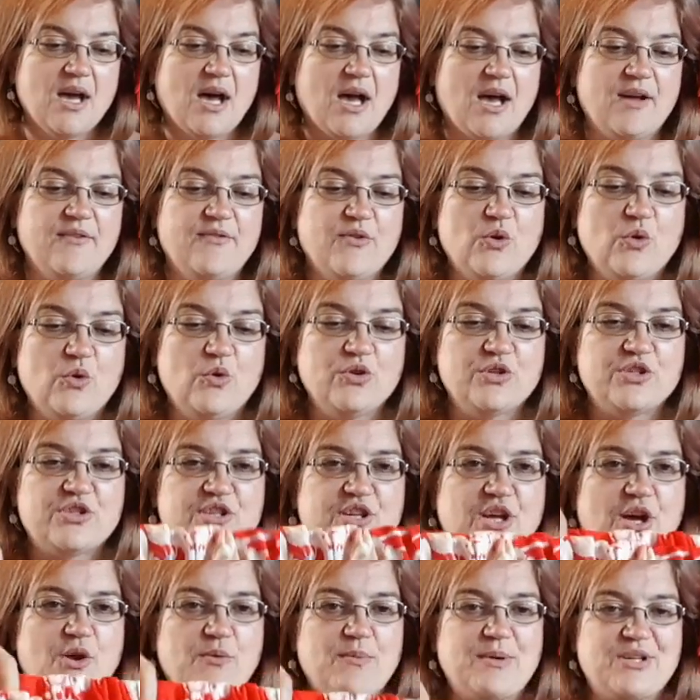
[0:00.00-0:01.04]
I've
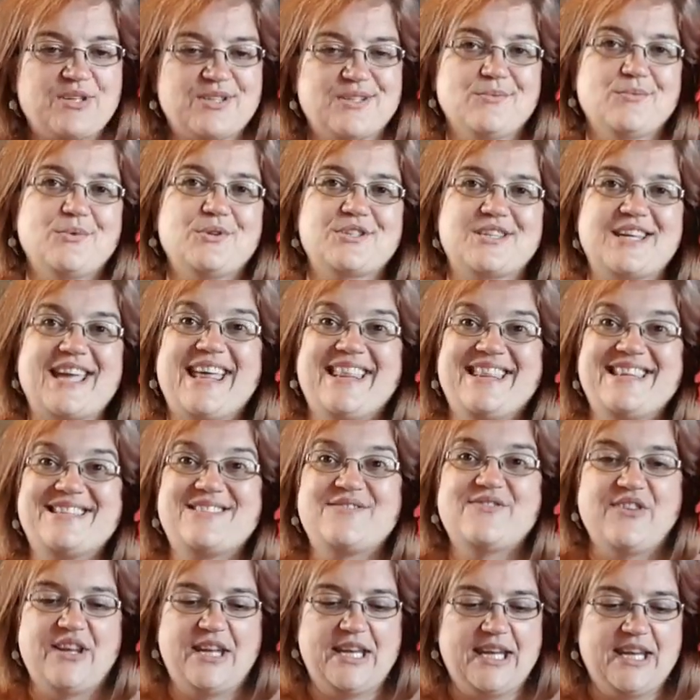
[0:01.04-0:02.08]
also, because I want to get this
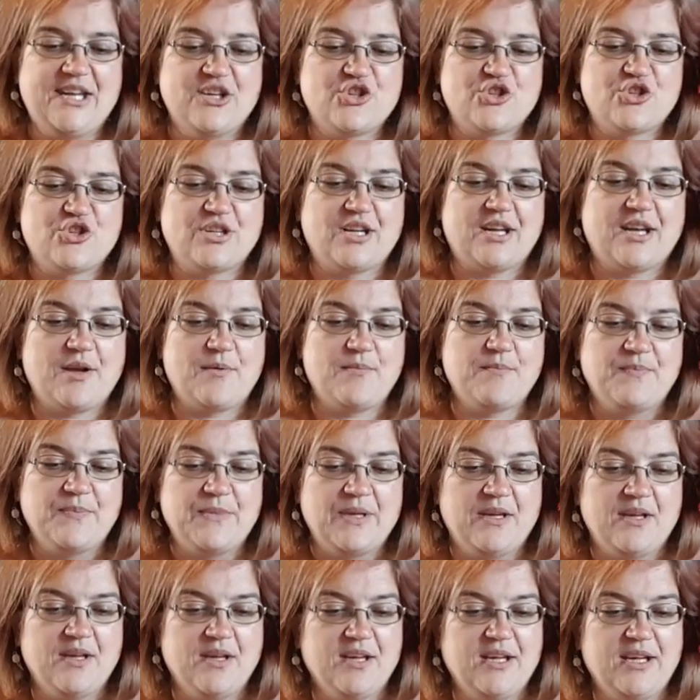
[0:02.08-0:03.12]
finished and I'm,
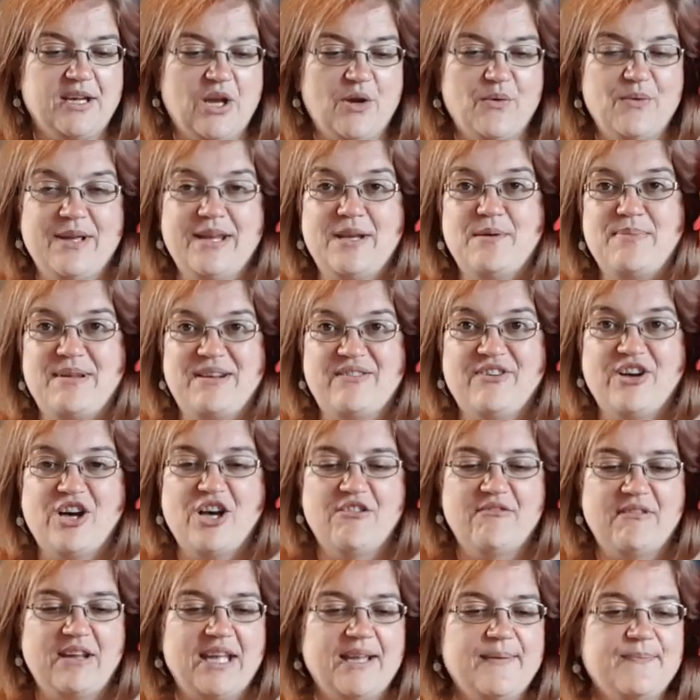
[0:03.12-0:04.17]
you know, in a bit of a
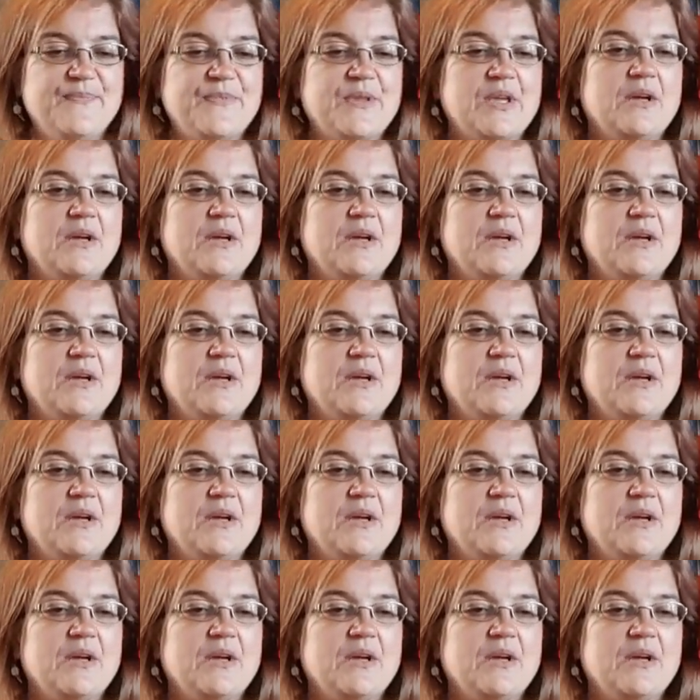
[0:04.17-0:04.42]
hurry,